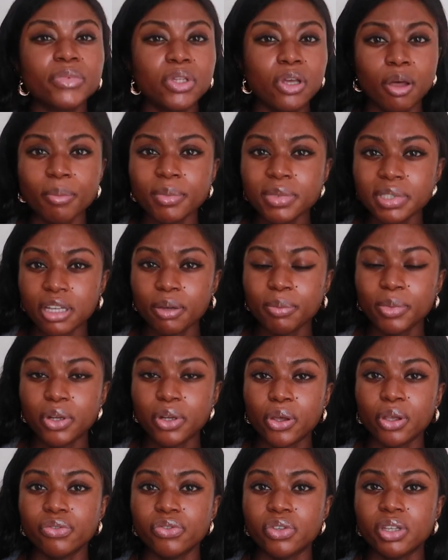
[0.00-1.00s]
Comment down
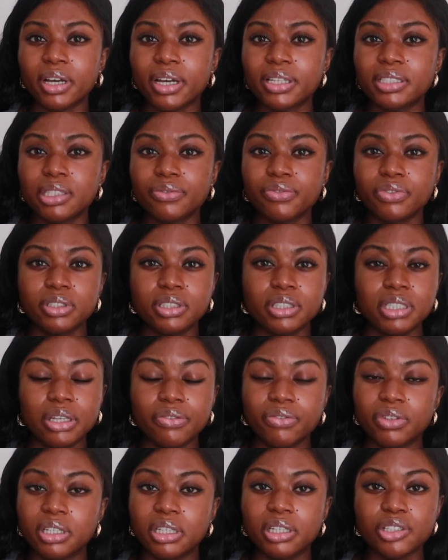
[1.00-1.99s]
if you guys have
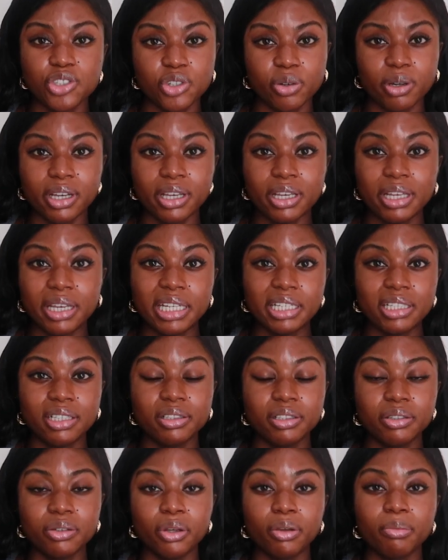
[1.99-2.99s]
given it a try and,
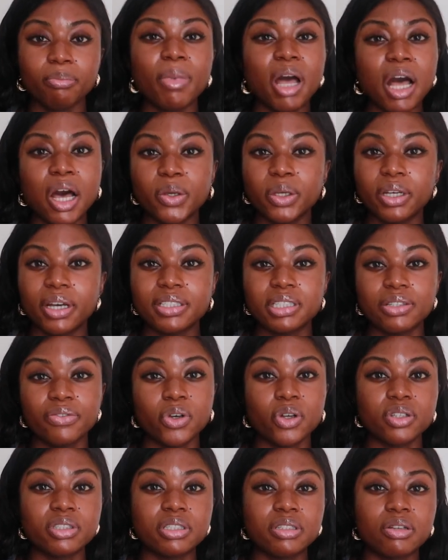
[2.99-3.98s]
you know, how you guys have
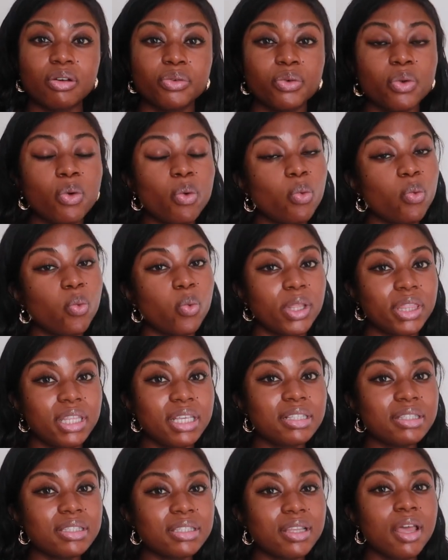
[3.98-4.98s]
gotten on with
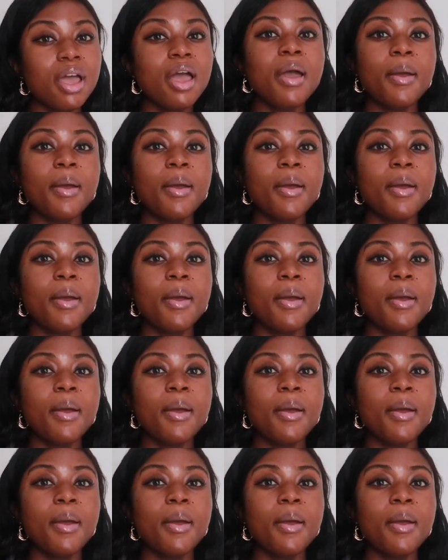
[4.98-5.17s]
it.